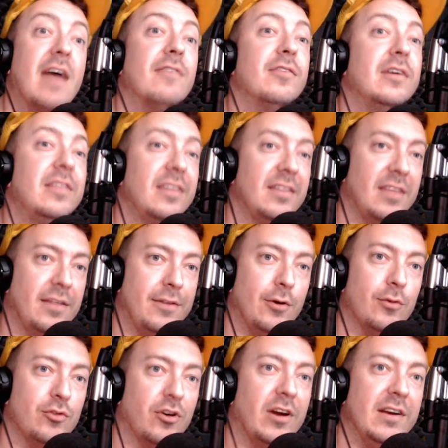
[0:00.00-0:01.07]
everything that they
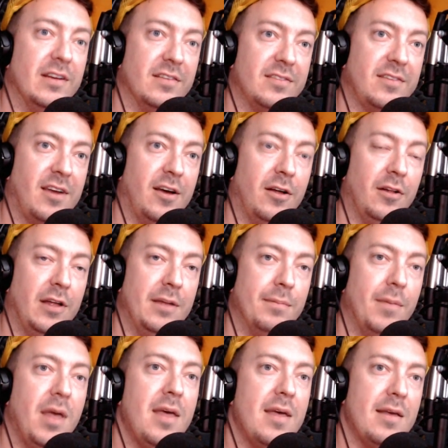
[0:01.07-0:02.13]
were trying to tell
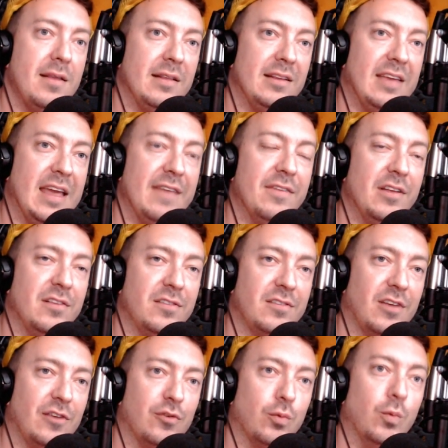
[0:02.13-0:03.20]
and gave it
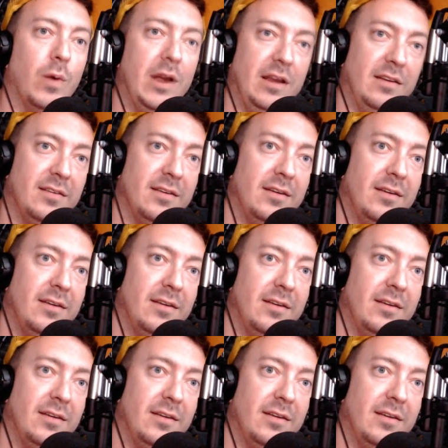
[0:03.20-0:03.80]
such weight.